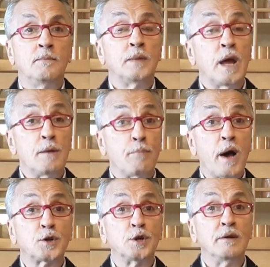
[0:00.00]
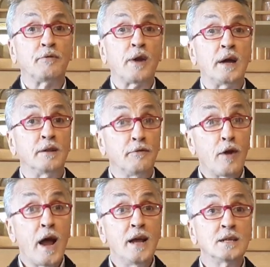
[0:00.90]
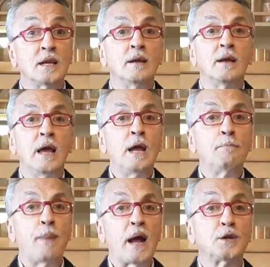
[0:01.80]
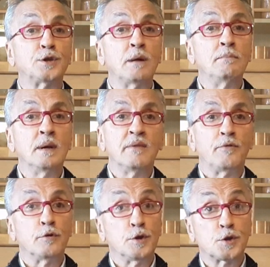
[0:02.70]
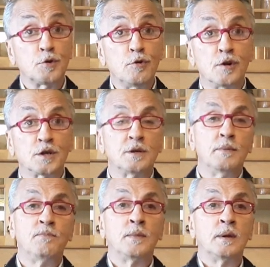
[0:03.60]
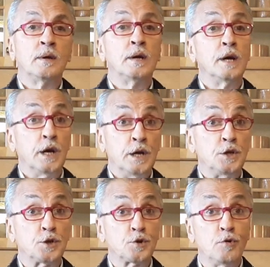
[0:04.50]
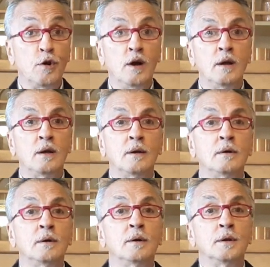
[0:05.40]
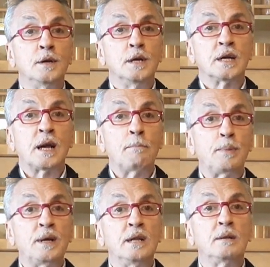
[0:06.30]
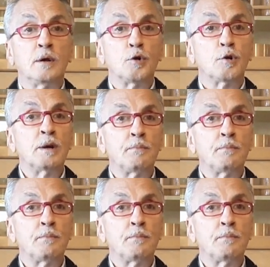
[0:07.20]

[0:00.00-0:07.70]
They partially fry the fries and package them for the stores. In each store, the complete cooking